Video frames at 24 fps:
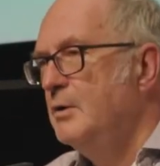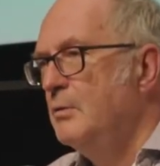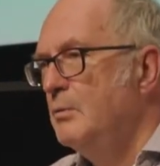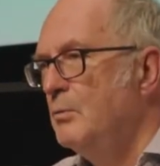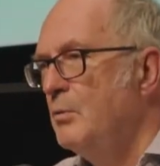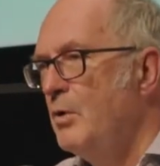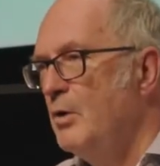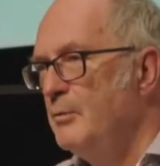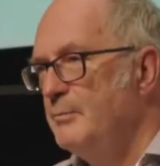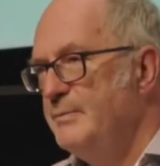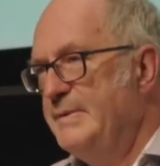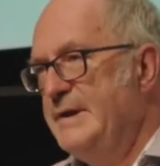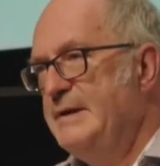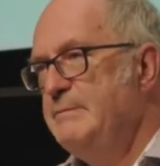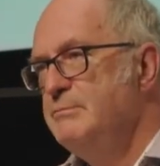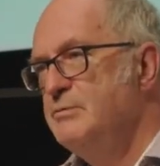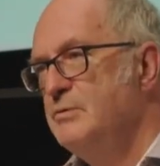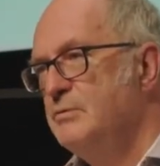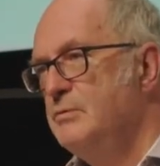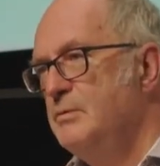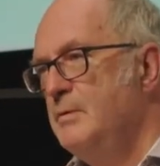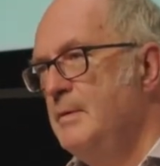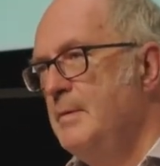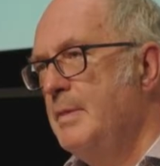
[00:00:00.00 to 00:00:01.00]
what
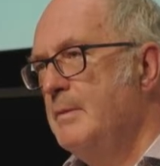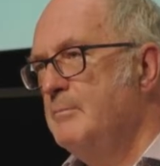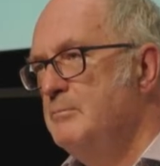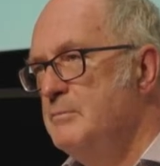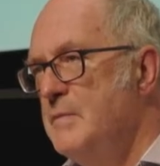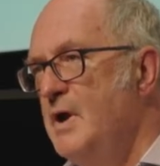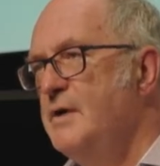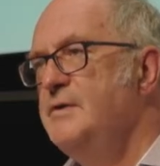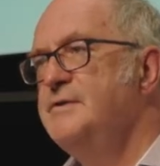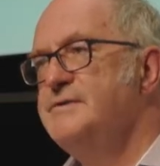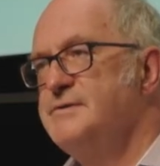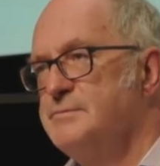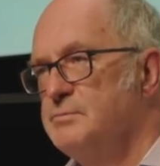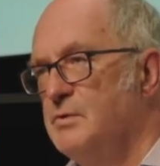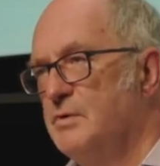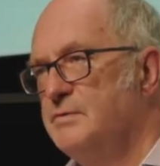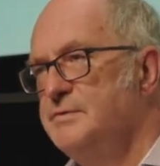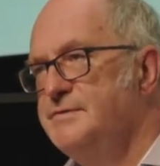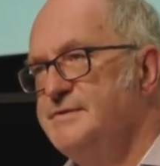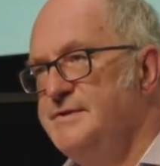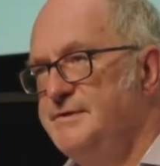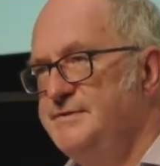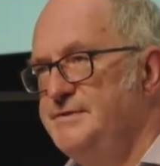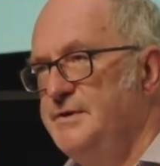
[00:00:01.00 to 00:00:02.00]
people most
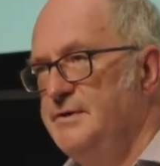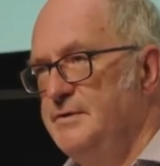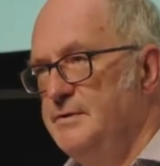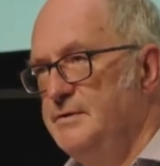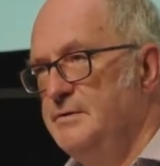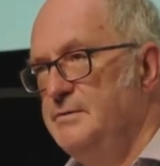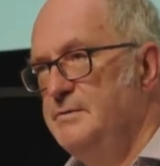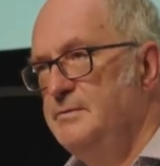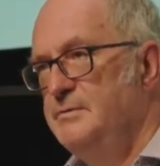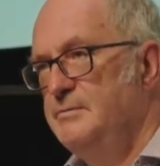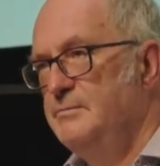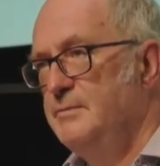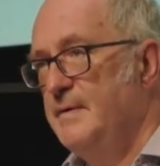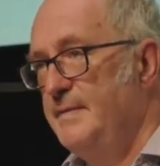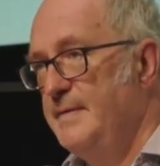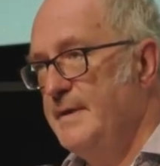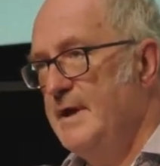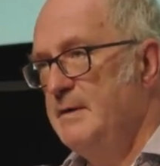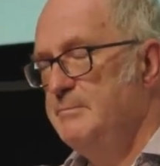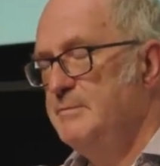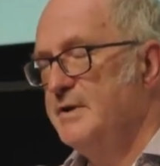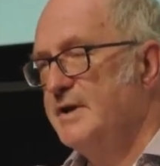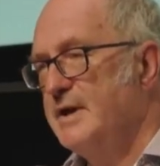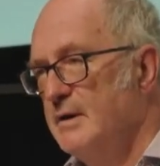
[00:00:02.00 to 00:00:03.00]
want to do when
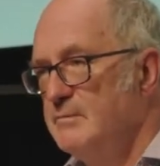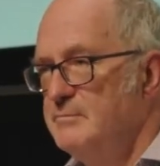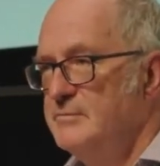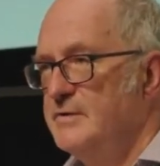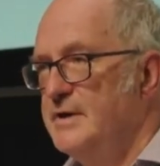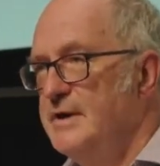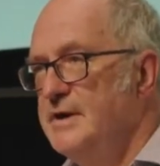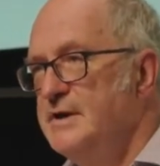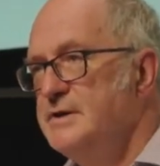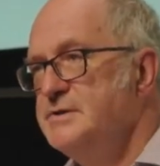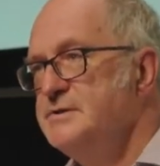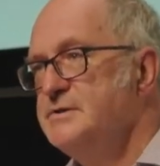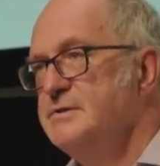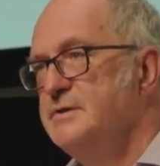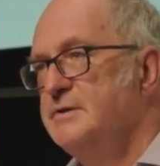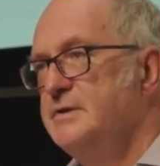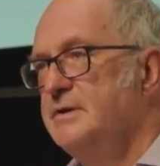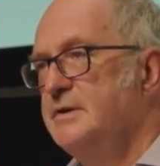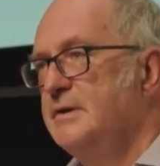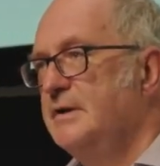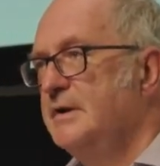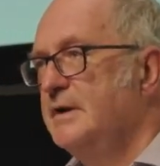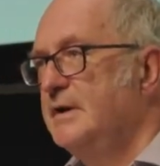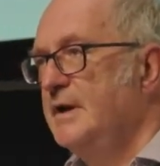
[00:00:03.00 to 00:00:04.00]
they become rich,
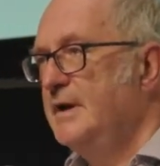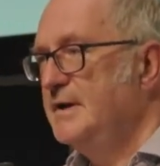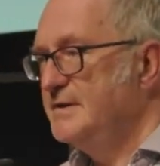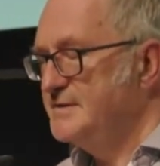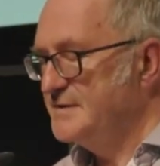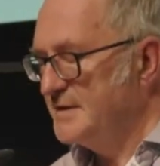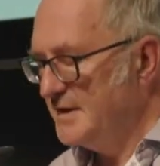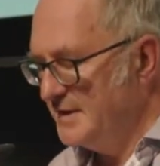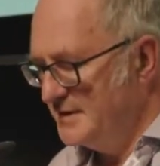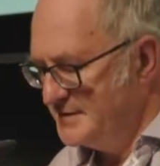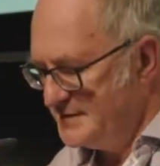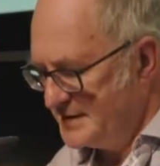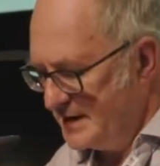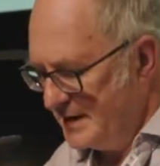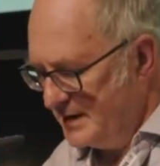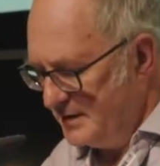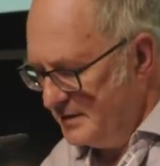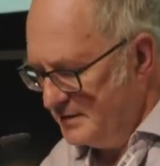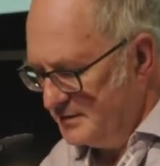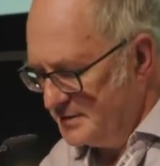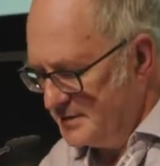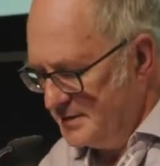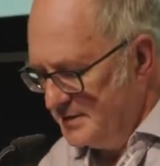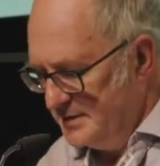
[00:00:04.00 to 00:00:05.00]
it turns
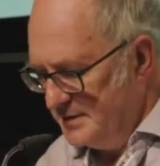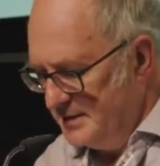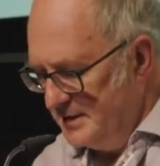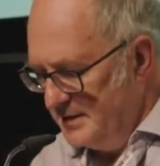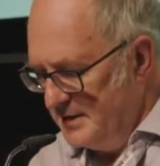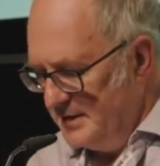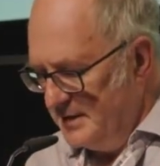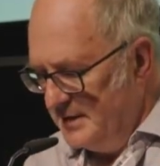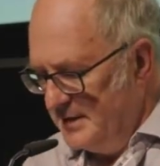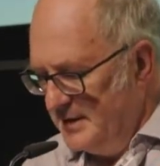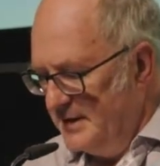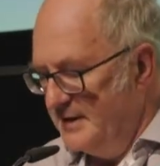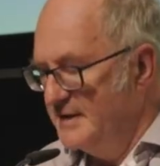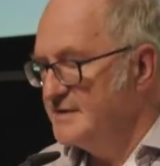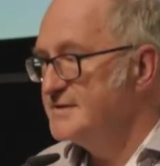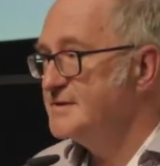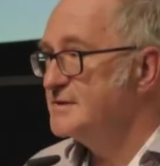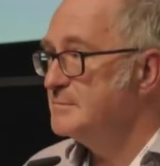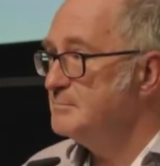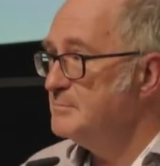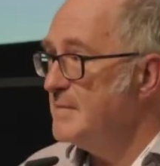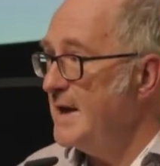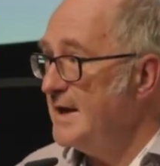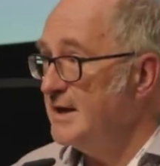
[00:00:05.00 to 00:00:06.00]
out, is
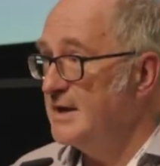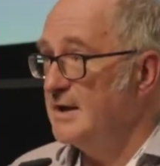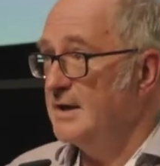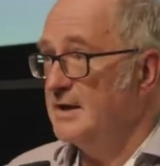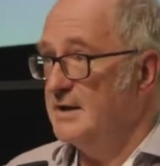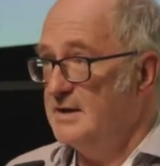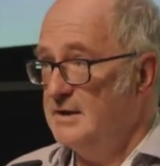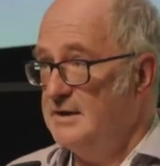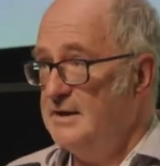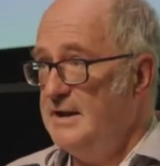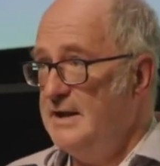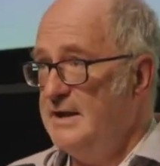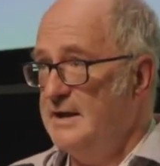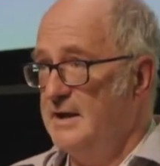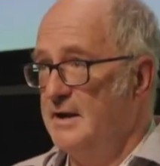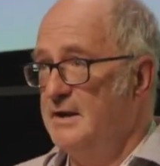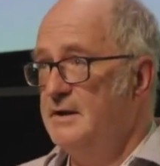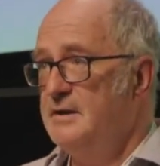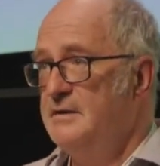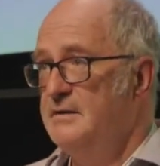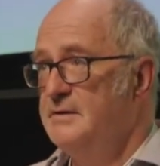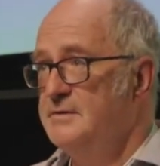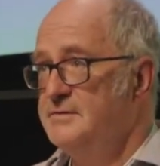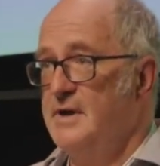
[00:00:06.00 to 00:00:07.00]
to make it
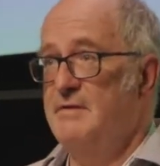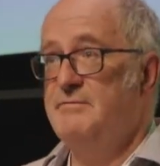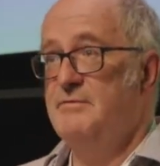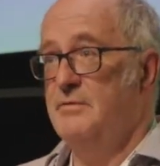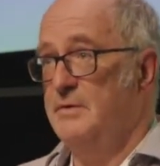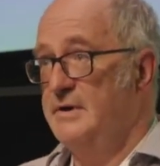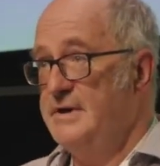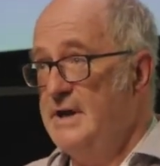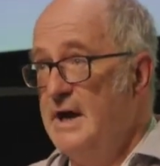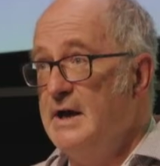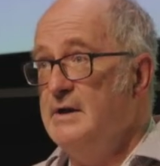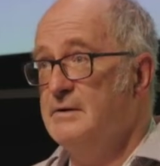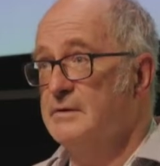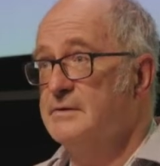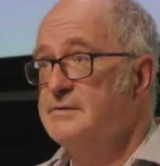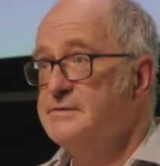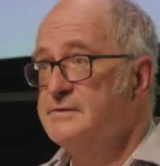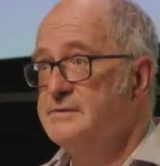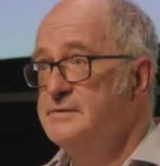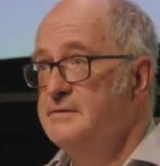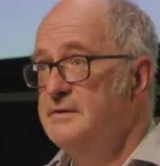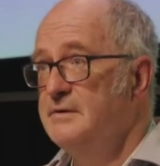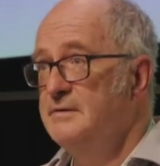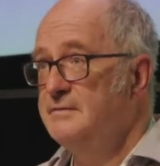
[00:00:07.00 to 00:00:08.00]
clear to everyone
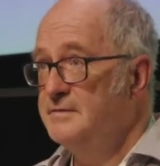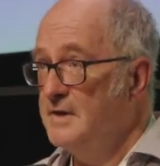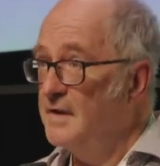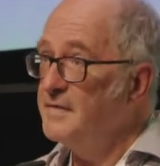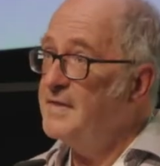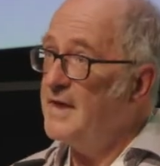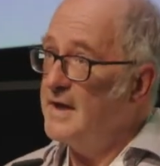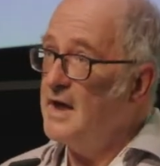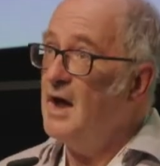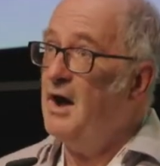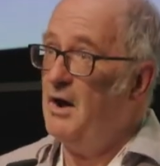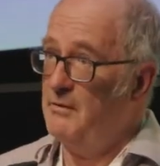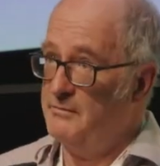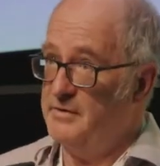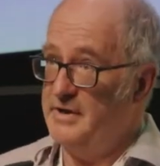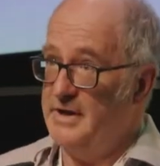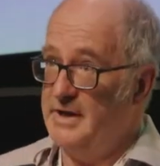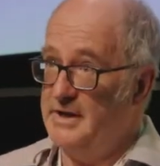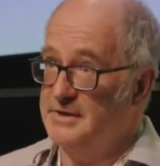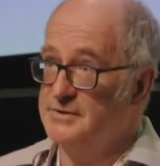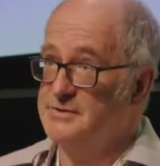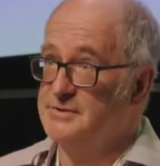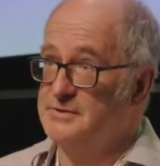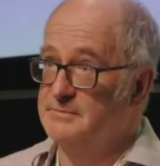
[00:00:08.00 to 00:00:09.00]
else that they are
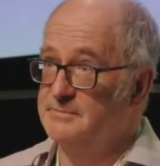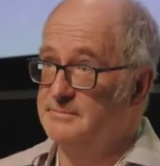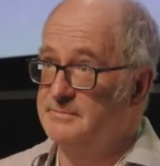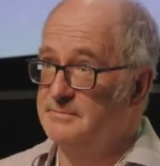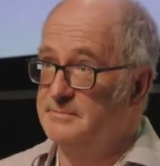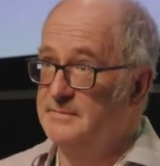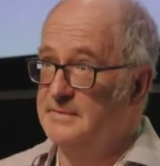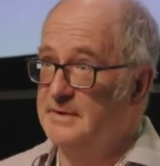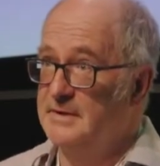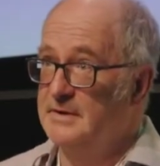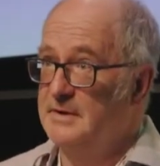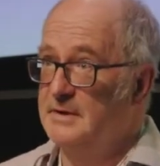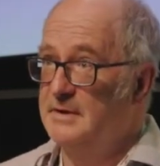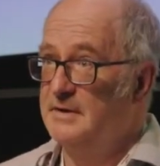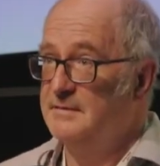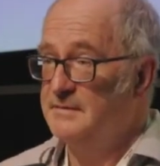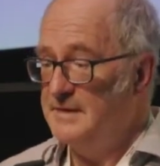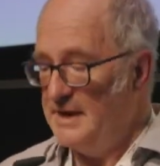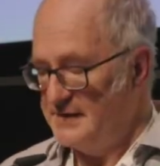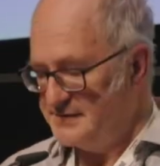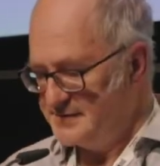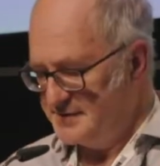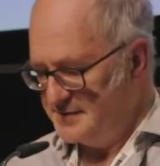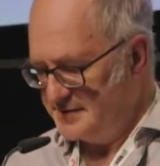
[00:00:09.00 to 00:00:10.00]
rich.
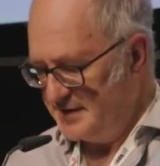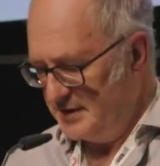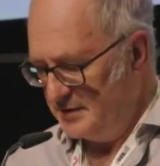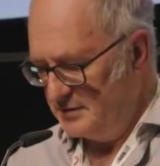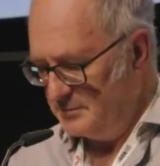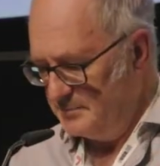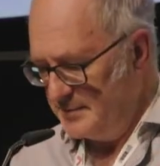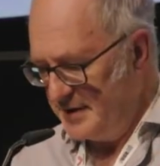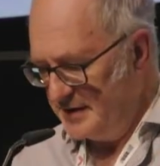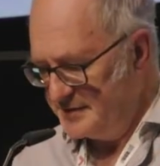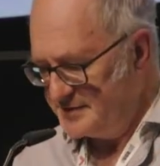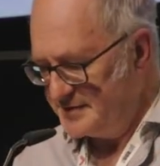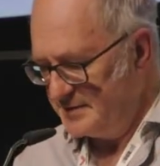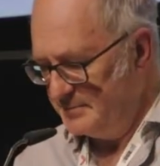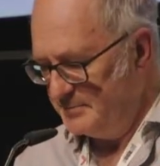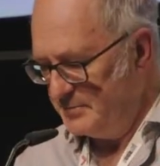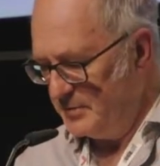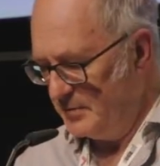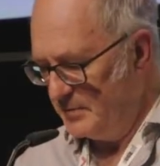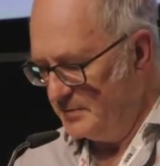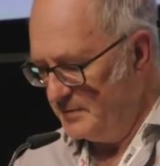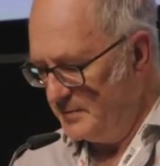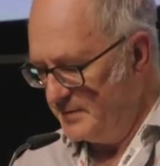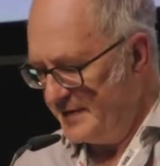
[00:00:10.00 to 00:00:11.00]
That's the single most
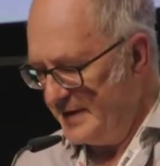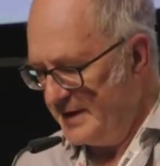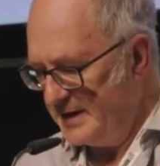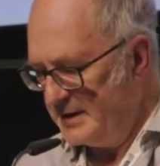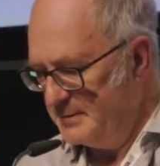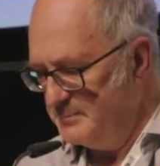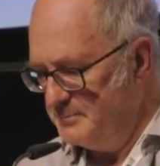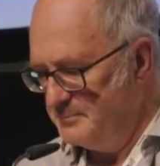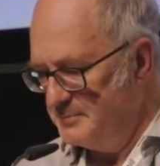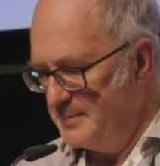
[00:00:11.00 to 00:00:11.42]
important thing.